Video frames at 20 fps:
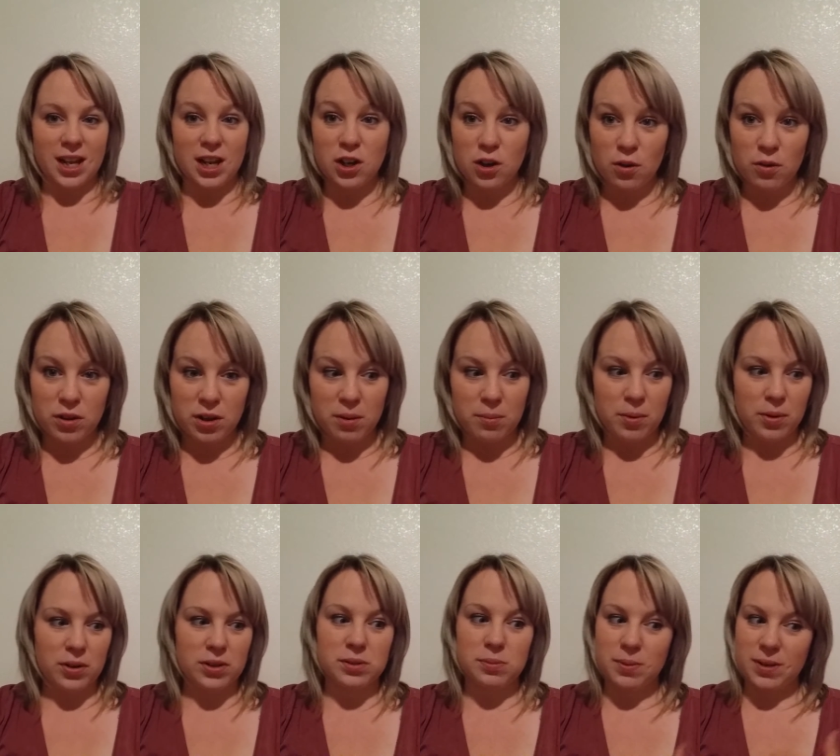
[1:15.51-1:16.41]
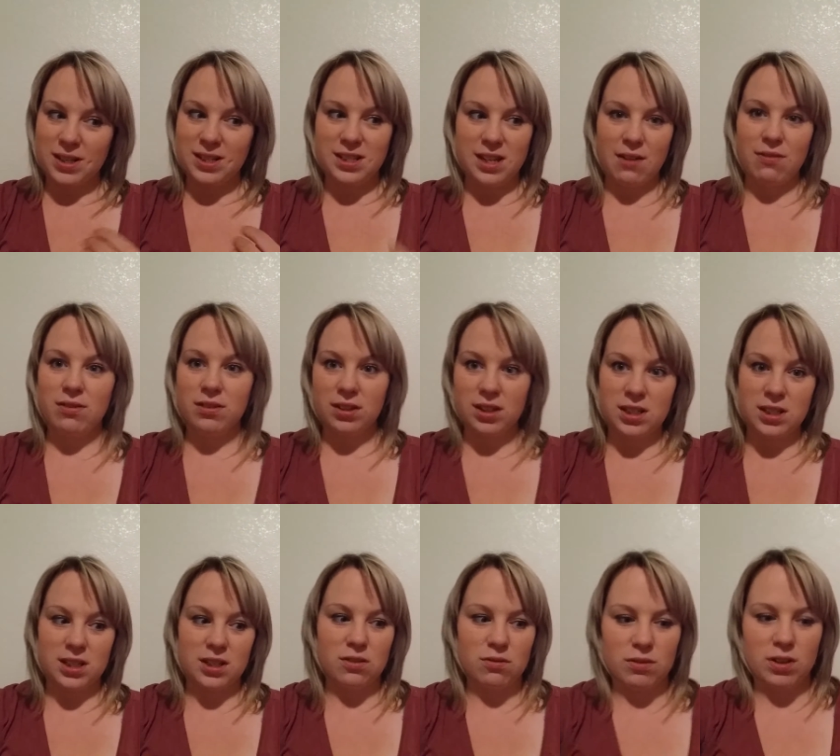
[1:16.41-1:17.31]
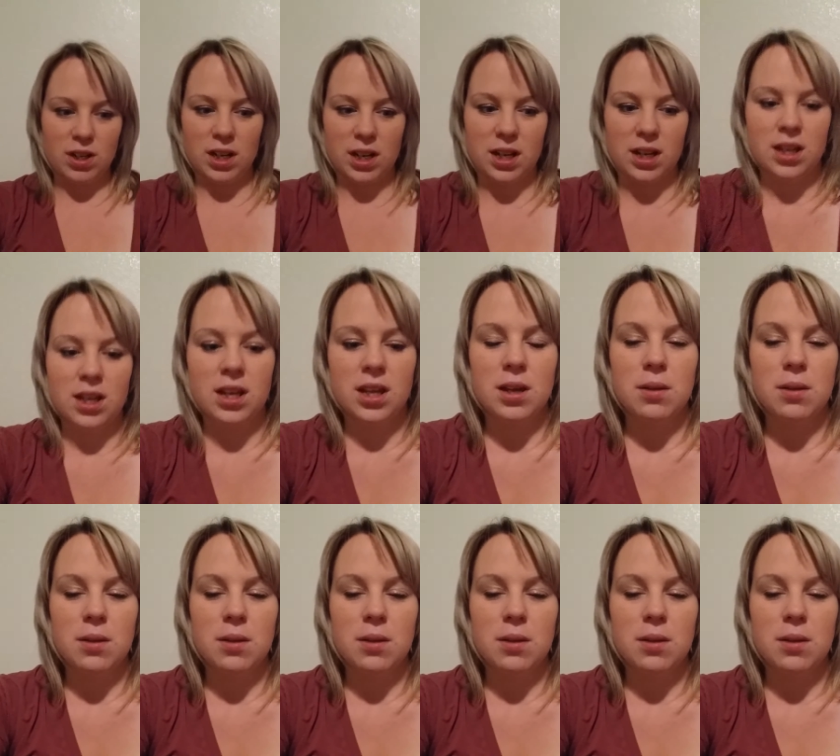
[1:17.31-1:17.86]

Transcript: I know they're books, but I definitely didn't read it.